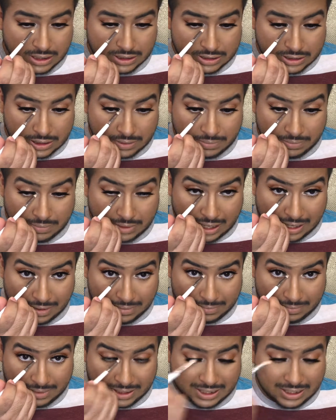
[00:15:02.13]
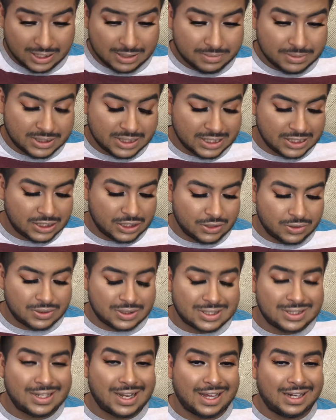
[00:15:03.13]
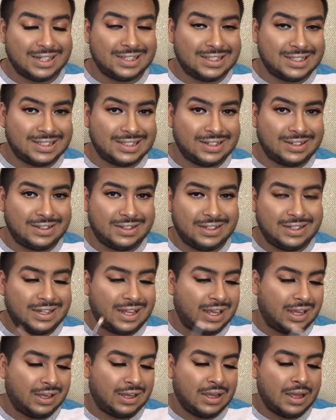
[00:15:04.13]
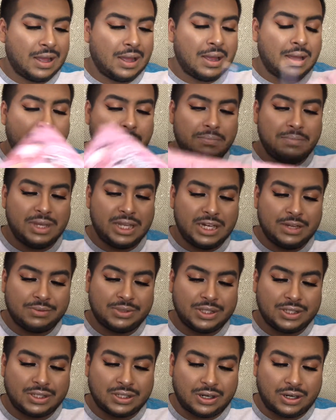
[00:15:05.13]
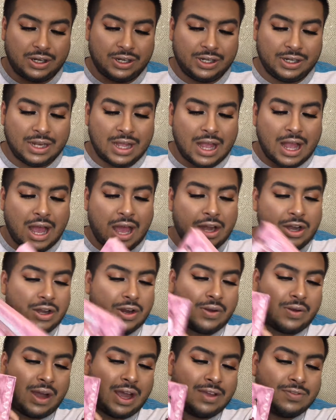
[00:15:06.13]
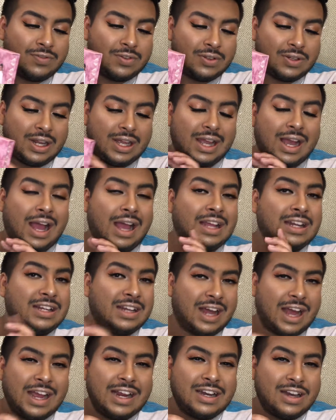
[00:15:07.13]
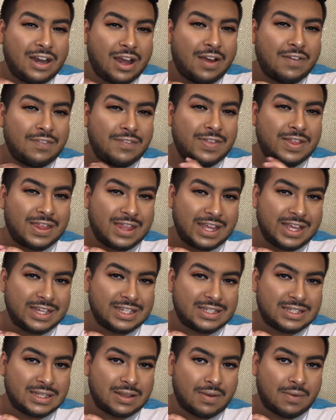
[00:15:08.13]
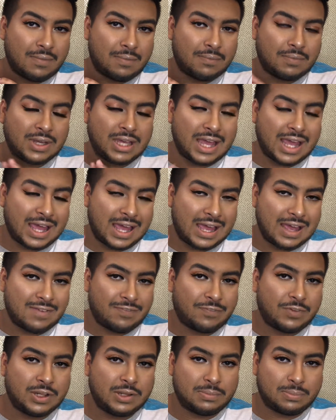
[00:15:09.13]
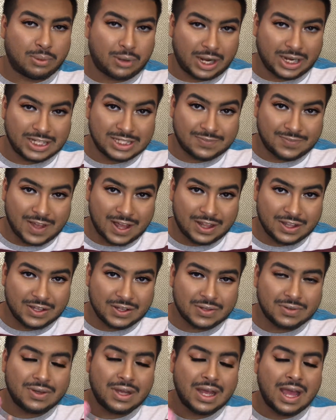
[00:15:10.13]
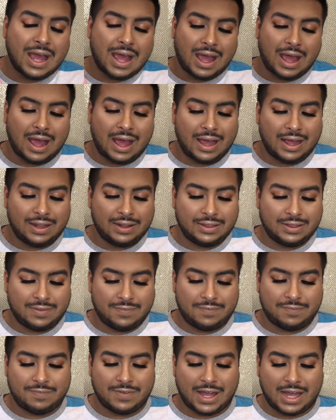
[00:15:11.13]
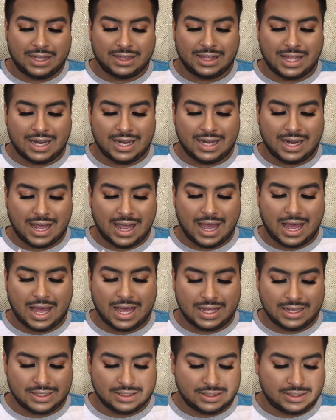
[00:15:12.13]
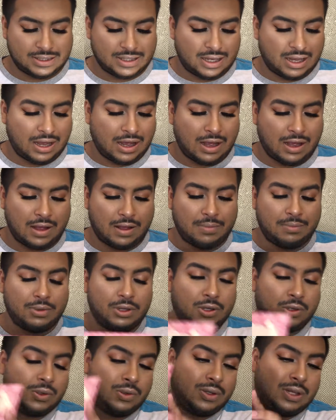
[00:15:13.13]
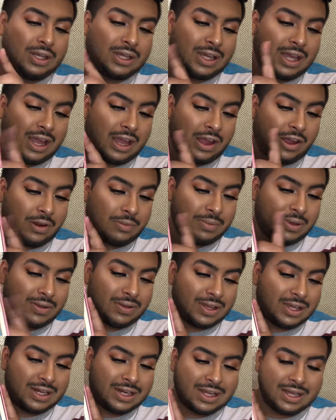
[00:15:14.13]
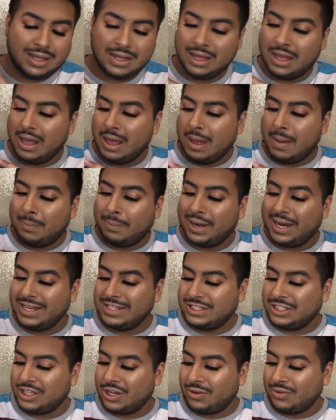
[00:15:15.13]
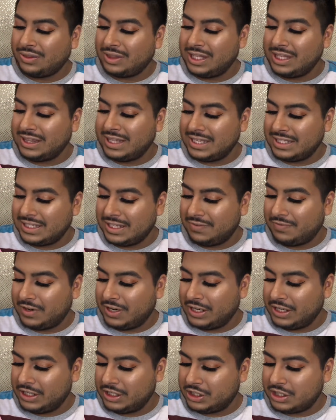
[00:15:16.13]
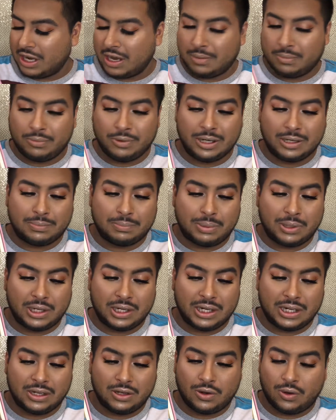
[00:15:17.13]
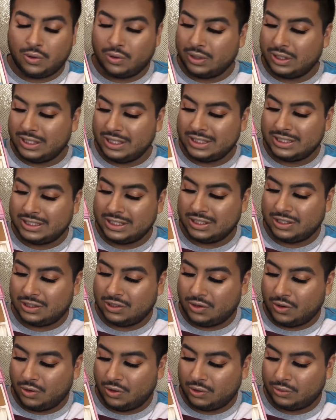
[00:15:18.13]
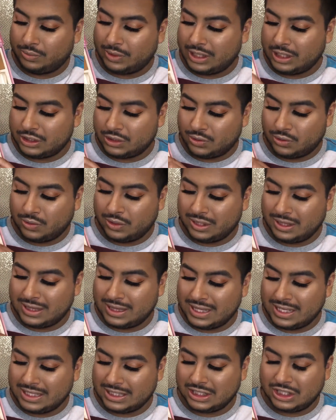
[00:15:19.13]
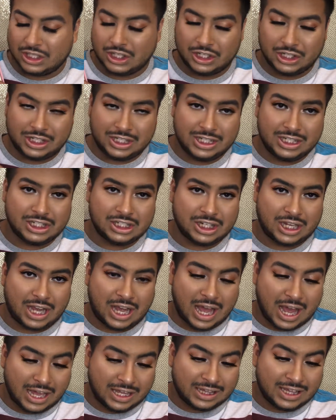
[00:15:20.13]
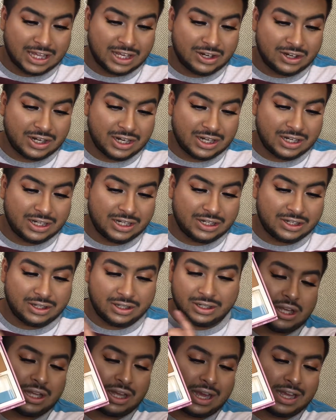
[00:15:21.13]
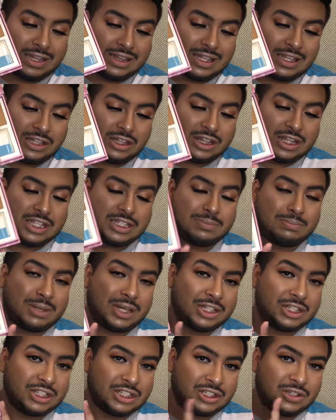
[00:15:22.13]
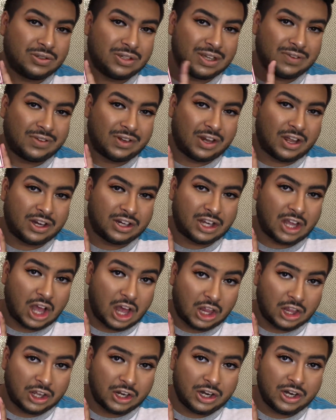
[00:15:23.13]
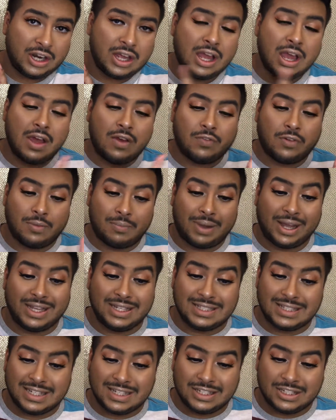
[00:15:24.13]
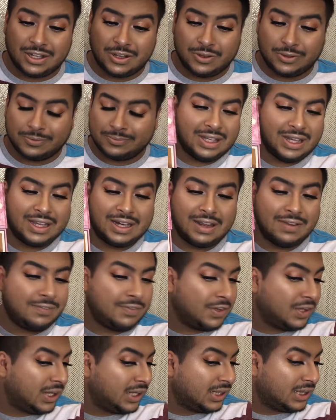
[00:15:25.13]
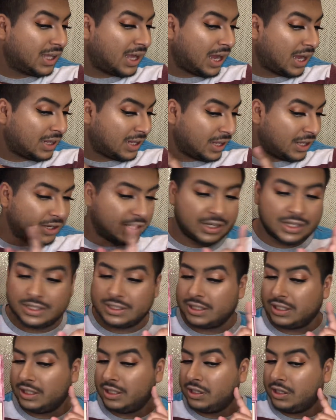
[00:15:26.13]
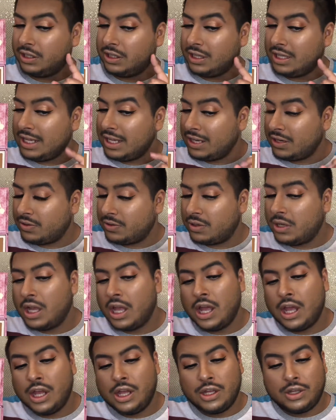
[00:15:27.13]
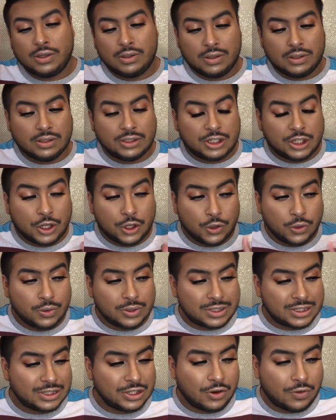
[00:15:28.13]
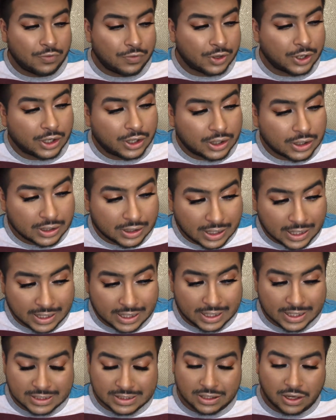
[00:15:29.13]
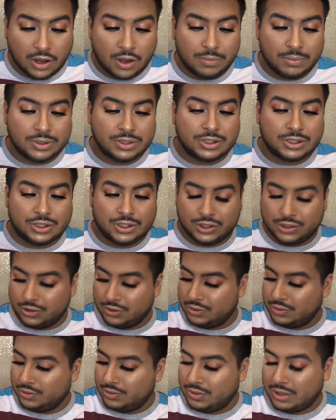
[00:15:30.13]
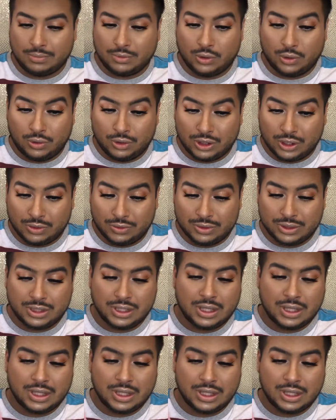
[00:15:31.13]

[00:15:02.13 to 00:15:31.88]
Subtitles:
to light medium skin tones, not necessarily like medium to dark. I don't know. I feel like I love this kit for the price value and the fact that it has Hula Caramel in it. But I don't think they did a very good job with putting Coralista Gold Rush or this cookie highlighter in here. I think these blushes don't give a lot of color for my skin tone. And I feel like the highlighter is a little too silver. Like it's almost too cool toned.